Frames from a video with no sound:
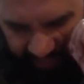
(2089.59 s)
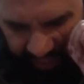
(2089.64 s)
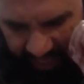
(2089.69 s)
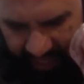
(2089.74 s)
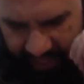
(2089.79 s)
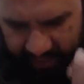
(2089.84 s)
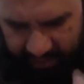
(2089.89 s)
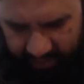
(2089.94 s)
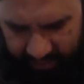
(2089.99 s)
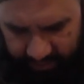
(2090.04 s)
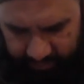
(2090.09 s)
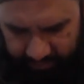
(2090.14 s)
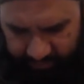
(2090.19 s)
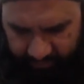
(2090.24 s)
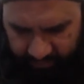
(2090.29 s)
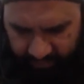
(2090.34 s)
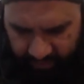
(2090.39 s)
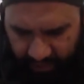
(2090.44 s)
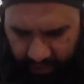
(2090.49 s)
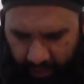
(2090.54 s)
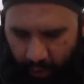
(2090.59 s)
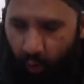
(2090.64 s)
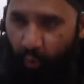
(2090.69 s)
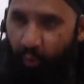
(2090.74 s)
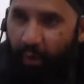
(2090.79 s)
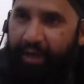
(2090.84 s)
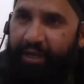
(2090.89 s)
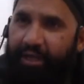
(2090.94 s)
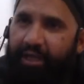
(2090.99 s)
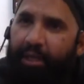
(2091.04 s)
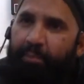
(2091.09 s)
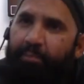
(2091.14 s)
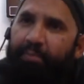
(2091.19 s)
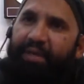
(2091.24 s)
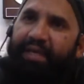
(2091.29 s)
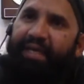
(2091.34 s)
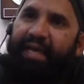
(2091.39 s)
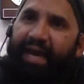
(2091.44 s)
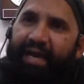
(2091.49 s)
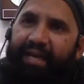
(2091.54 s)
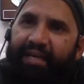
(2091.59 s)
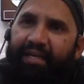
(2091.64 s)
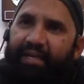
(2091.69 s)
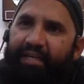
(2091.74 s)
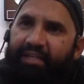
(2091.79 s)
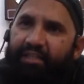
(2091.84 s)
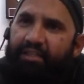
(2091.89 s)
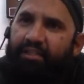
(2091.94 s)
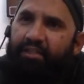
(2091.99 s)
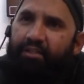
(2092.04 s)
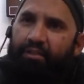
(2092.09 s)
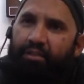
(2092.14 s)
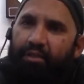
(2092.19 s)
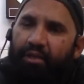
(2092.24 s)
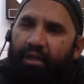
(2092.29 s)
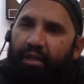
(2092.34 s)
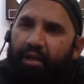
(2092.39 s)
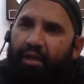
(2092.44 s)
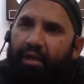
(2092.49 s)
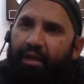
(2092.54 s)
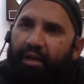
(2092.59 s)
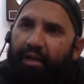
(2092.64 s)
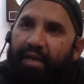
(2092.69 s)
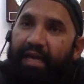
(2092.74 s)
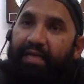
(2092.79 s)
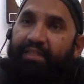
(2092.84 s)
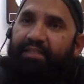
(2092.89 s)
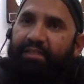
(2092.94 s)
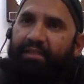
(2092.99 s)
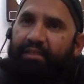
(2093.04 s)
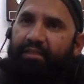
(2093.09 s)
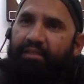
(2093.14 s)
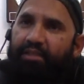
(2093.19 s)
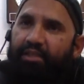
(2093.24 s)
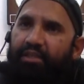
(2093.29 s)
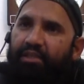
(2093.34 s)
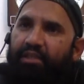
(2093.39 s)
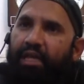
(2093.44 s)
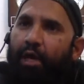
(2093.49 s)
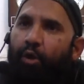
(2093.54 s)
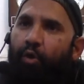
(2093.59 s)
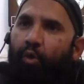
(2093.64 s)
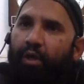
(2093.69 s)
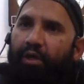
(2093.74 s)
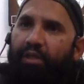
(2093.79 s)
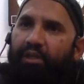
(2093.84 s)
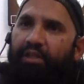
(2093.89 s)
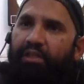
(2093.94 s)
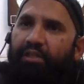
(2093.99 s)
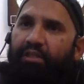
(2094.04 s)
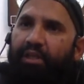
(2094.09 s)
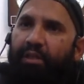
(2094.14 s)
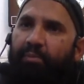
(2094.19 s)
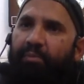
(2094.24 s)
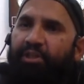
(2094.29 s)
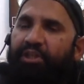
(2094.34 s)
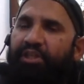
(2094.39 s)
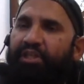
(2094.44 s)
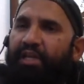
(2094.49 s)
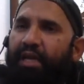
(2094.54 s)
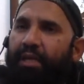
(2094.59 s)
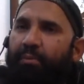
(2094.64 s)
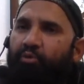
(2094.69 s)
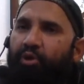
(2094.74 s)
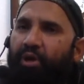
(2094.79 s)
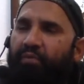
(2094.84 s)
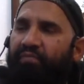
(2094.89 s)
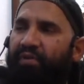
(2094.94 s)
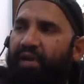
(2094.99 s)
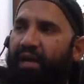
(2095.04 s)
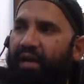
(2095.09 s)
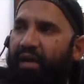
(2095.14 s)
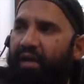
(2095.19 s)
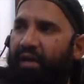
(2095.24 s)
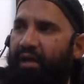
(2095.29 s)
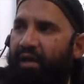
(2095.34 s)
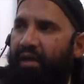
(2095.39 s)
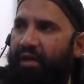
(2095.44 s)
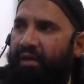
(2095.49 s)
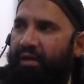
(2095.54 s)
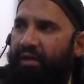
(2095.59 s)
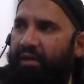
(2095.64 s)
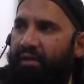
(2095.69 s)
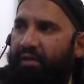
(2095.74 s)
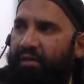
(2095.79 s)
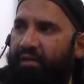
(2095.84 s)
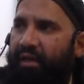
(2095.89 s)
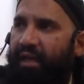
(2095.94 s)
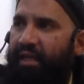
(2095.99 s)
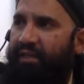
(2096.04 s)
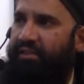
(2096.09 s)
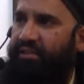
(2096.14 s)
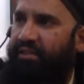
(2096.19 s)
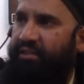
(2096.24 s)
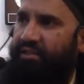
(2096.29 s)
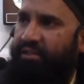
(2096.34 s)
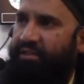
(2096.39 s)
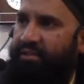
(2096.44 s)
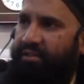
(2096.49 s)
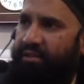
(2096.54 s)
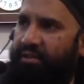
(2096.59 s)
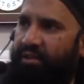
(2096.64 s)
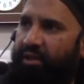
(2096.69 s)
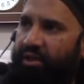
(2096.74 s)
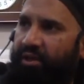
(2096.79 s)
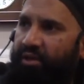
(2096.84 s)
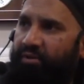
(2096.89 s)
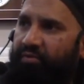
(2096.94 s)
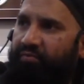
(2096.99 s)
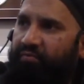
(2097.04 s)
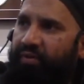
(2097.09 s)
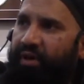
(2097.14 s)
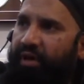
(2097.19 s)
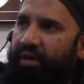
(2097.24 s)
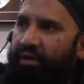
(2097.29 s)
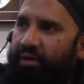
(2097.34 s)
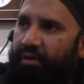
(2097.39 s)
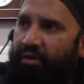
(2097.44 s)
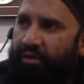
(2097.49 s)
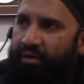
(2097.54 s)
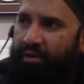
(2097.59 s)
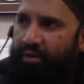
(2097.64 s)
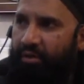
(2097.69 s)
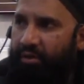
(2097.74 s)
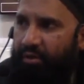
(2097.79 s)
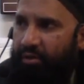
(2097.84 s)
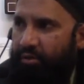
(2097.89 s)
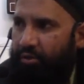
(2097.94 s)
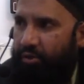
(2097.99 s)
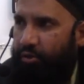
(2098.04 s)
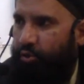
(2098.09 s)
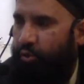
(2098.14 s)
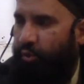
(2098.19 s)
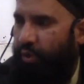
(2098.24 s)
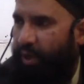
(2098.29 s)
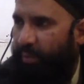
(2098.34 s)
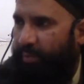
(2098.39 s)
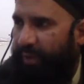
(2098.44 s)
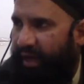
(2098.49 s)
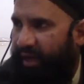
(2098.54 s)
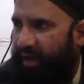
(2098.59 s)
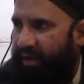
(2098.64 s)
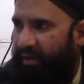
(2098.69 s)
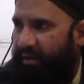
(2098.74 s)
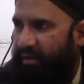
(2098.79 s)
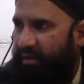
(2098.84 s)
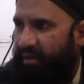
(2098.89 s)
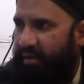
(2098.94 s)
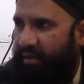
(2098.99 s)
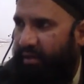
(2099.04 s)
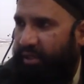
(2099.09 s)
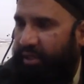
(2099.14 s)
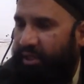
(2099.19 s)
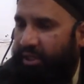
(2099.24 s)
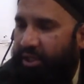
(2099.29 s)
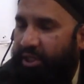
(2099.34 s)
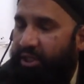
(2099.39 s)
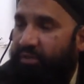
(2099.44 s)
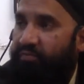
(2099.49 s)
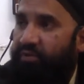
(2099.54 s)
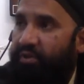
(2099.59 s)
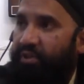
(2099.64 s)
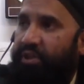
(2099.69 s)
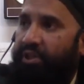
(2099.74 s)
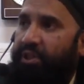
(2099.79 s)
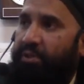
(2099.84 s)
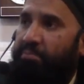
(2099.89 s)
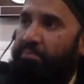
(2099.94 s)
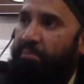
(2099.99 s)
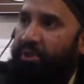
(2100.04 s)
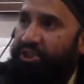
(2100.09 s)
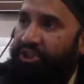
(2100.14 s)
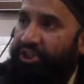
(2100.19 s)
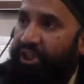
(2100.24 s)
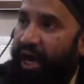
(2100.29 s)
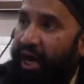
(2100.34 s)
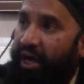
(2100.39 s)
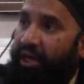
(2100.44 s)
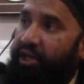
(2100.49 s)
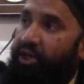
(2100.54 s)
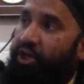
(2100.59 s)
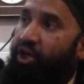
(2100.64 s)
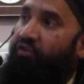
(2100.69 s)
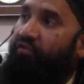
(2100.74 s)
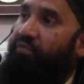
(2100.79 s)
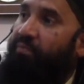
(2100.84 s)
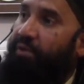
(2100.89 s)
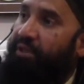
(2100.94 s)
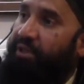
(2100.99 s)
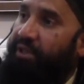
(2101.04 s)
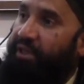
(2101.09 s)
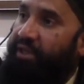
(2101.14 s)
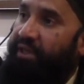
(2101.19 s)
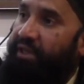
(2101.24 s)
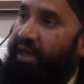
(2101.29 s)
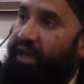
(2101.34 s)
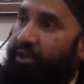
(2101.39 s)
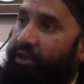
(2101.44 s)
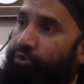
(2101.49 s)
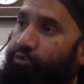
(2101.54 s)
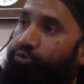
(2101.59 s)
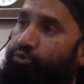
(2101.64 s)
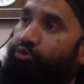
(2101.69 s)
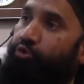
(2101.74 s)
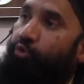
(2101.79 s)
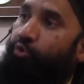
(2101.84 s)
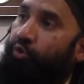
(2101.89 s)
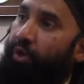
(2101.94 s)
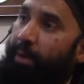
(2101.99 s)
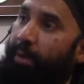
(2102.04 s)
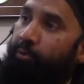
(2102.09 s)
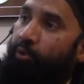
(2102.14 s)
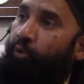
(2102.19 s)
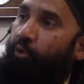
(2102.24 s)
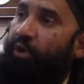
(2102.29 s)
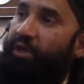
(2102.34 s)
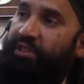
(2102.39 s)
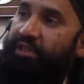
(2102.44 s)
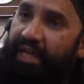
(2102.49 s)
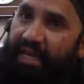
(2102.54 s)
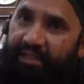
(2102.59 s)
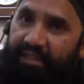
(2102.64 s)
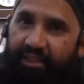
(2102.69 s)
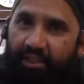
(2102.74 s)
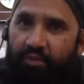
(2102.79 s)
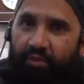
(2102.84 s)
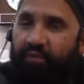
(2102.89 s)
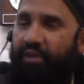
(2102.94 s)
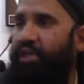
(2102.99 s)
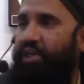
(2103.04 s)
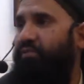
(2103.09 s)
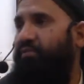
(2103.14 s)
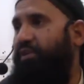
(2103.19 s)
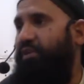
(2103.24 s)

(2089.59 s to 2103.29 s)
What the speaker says: And when he began his lessons in Darul Hadith in Medina Al-Munawwara, the lessons for the tulaba, Even the mashayikh of Medina used to come to his lessons when he